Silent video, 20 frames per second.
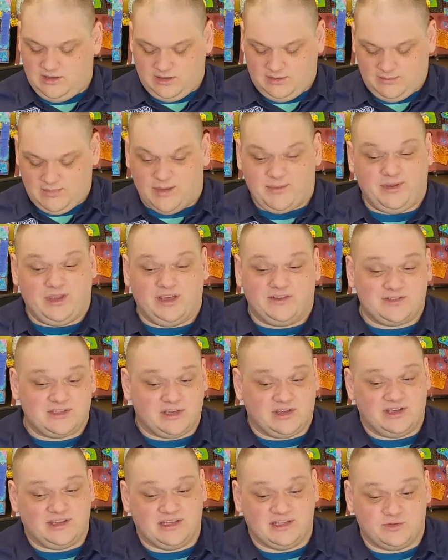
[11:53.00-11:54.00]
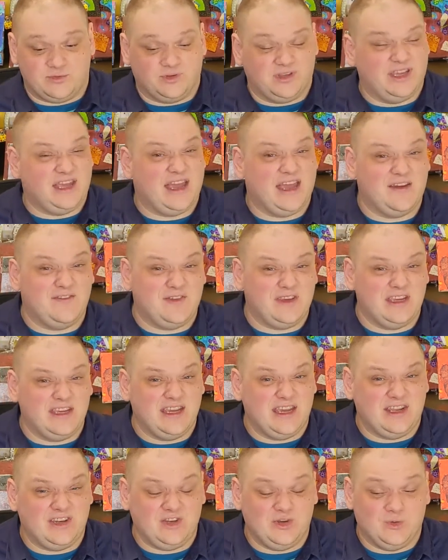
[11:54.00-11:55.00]
Maybe you have something that's really
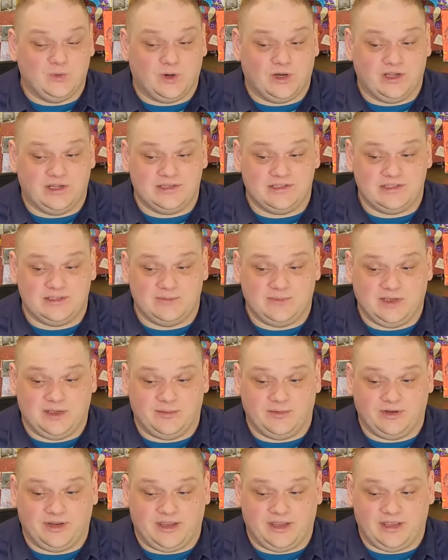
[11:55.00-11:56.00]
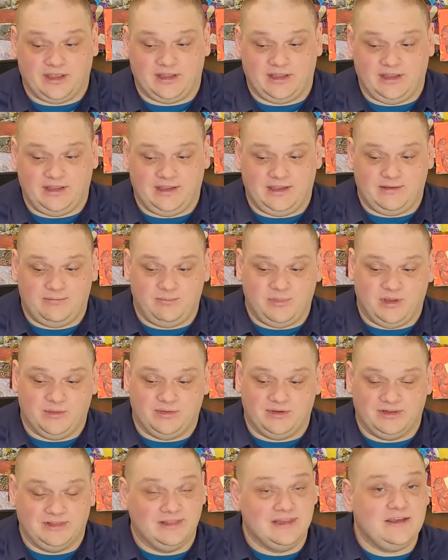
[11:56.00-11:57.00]
heavy and you want to be able
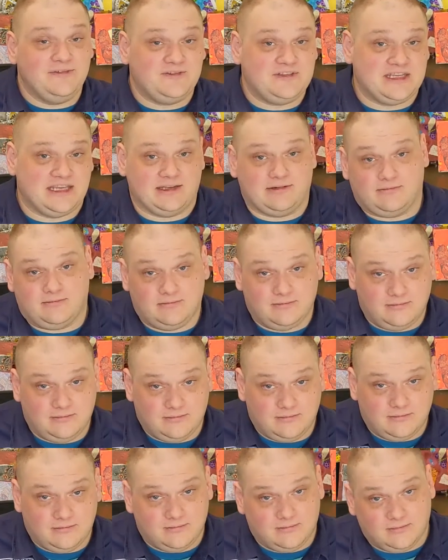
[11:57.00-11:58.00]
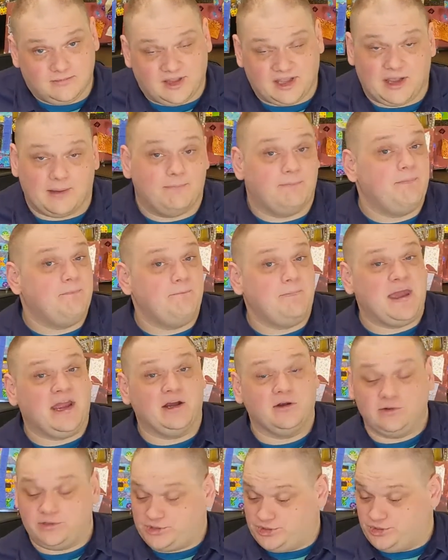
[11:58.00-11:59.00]
to lift it, like a
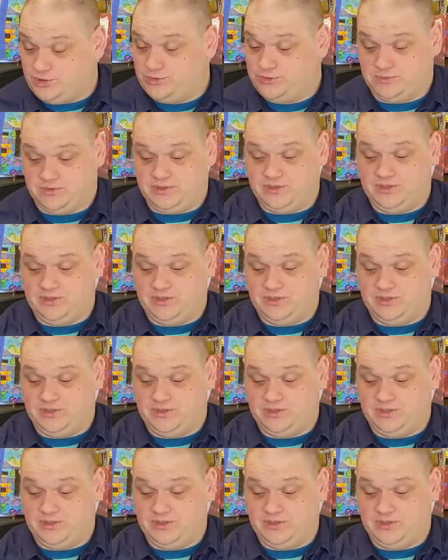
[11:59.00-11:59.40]
parachute.